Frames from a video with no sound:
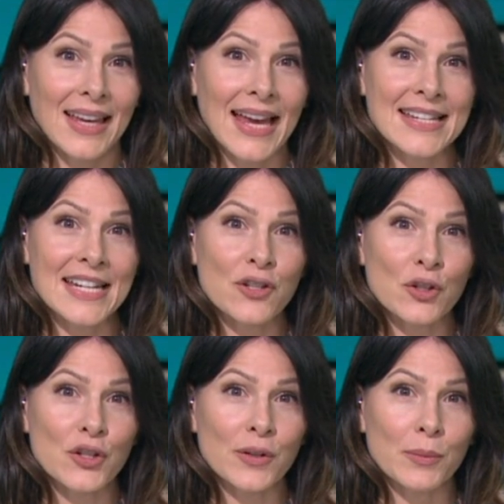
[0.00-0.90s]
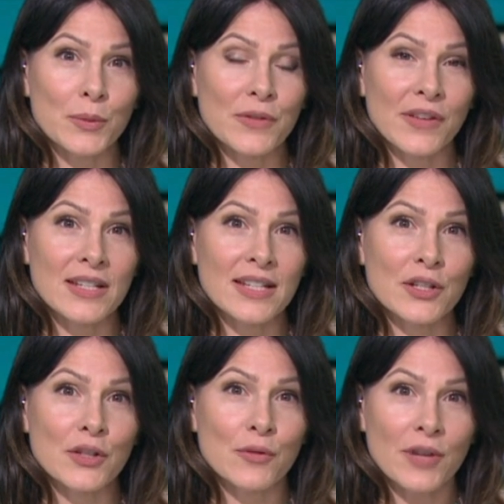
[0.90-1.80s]
Anthony Joshua will defend
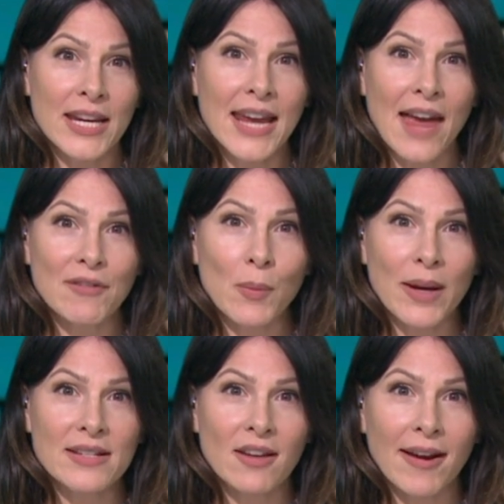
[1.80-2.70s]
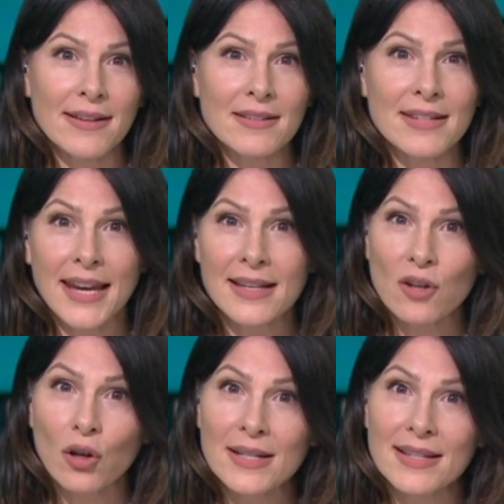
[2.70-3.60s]
his three heavyweight titles against
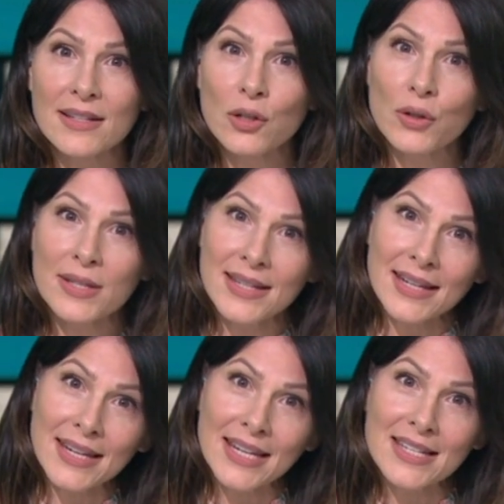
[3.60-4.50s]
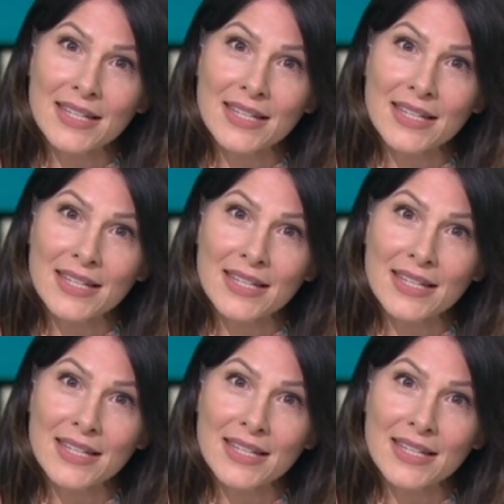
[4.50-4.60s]
Alexander Usyk in